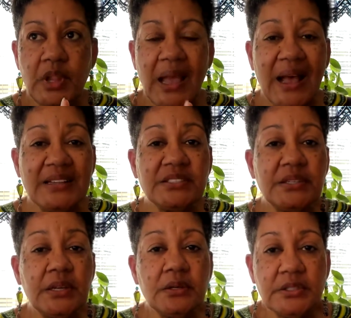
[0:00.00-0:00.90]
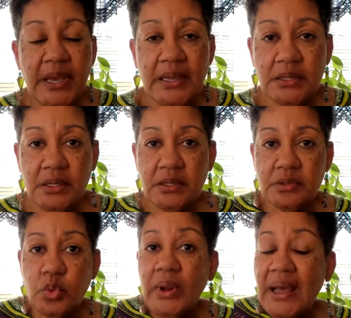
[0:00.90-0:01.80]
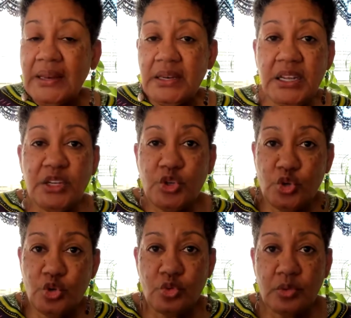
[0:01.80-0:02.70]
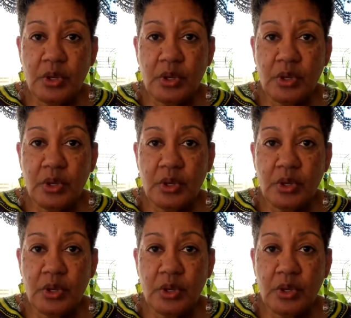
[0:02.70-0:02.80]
I still take this when I need to.